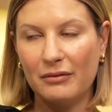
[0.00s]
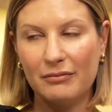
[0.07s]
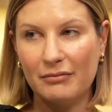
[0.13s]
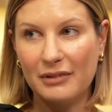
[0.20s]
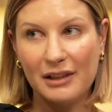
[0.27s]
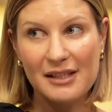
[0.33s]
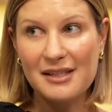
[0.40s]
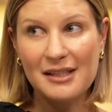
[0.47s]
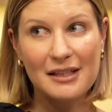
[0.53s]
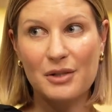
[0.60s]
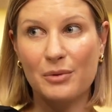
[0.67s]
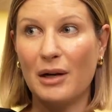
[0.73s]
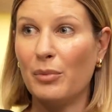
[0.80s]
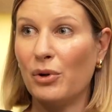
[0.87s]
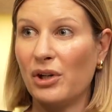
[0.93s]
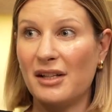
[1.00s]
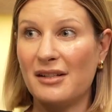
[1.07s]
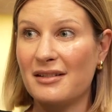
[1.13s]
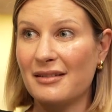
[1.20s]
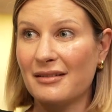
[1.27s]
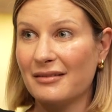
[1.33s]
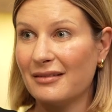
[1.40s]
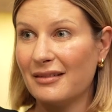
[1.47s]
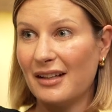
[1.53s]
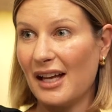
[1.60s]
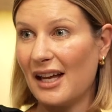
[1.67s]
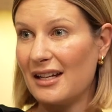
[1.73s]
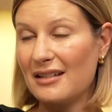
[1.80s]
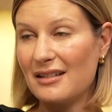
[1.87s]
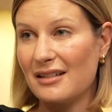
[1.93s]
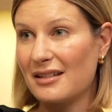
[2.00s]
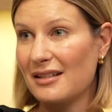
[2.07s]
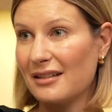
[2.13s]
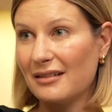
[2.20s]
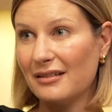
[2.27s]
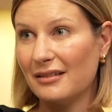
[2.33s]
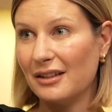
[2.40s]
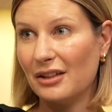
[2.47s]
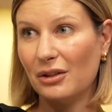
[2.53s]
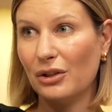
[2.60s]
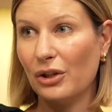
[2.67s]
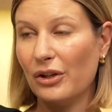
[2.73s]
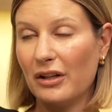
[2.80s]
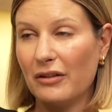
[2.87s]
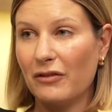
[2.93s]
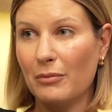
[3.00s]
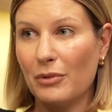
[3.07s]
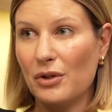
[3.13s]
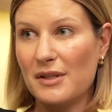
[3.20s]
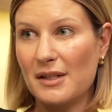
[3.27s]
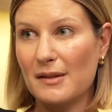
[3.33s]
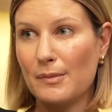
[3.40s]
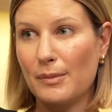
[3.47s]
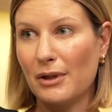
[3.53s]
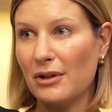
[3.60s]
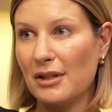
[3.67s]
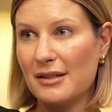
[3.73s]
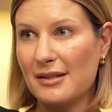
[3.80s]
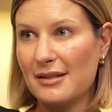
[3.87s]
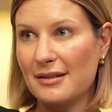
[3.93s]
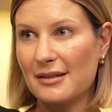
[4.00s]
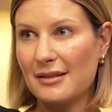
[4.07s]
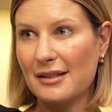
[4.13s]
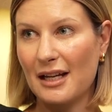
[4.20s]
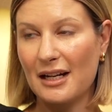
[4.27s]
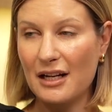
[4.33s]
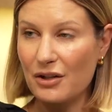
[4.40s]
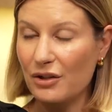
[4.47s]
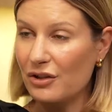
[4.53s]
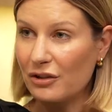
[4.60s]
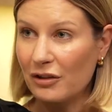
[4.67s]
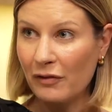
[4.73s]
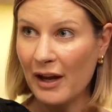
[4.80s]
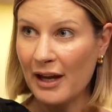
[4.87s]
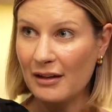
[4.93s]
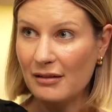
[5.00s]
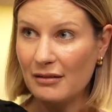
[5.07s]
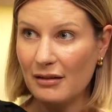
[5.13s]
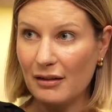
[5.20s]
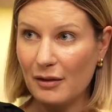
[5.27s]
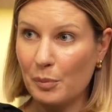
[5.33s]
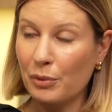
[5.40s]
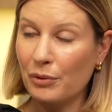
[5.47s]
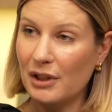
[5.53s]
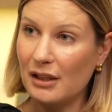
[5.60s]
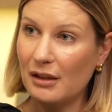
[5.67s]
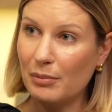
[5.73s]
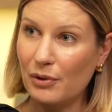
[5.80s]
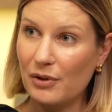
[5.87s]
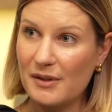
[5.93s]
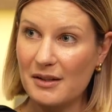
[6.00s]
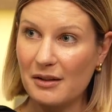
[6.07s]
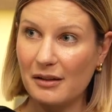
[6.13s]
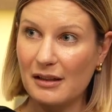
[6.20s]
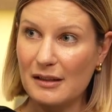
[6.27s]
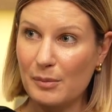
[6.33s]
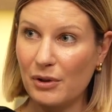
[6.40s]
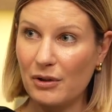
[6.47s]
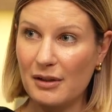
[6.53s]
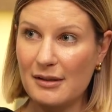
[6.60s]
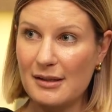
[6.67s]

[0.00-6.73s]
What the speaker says: listening to our bodies and, learning from those experiences. And I know you've had a pretty personal experience.